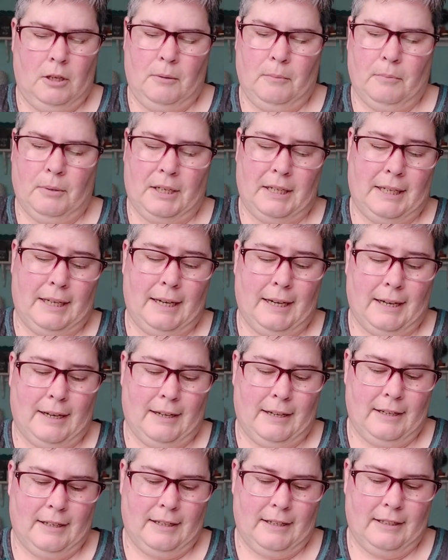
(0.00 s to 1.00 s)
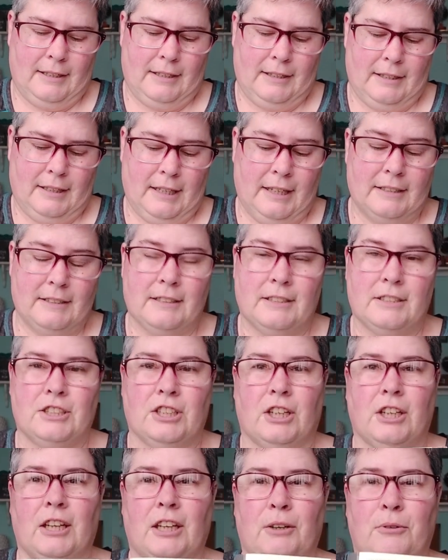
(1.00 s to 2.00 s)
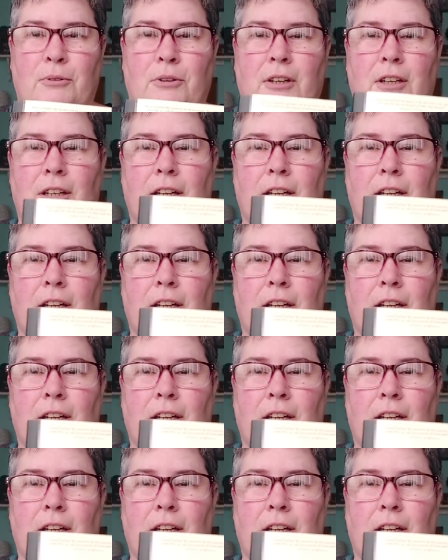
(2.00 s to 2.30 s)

But yeah, that's a chunky one.